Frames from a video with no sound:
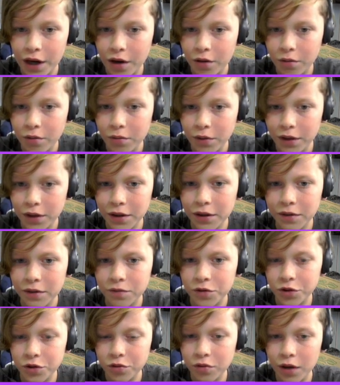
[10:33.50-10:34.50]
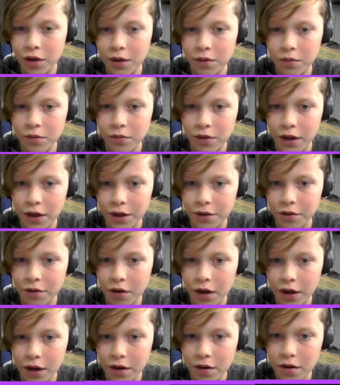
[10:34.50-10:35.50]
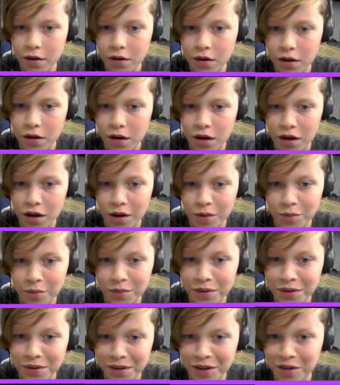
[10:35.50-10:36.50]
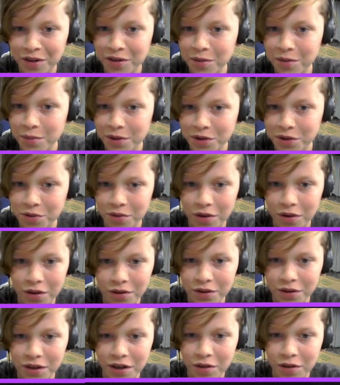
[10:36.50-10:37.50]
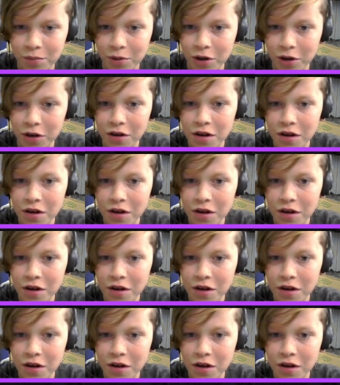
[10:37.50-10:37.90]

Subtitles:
we can leave you right, light gray. It's gonna be too hard to tell apart.